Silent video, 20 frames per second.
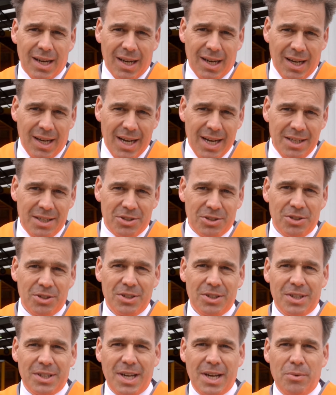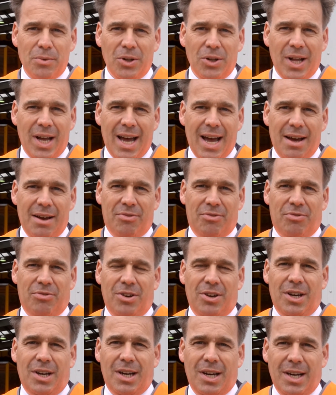Later they will have
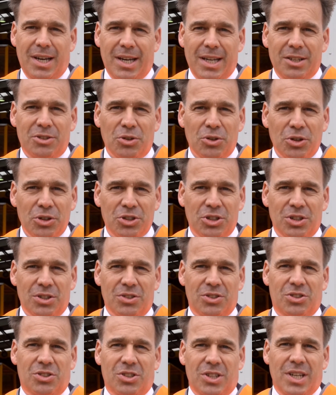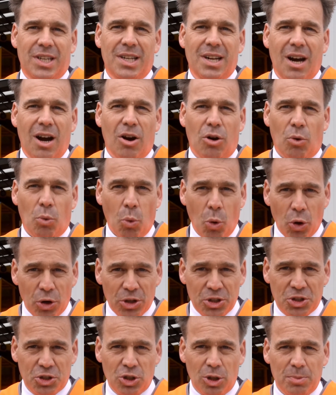introductions in our
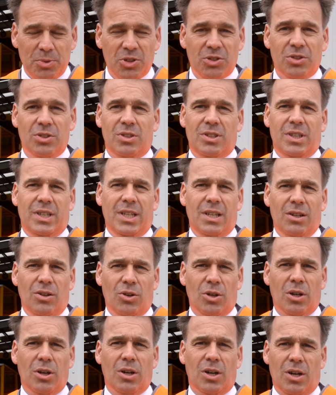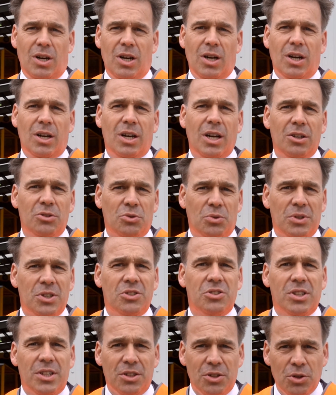workshops in other
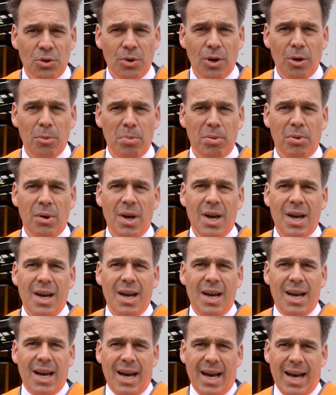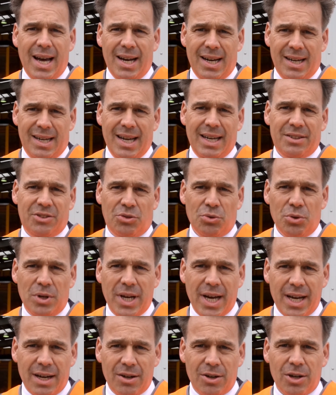countries in Europe, and that
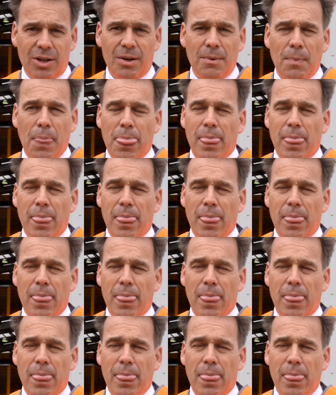together,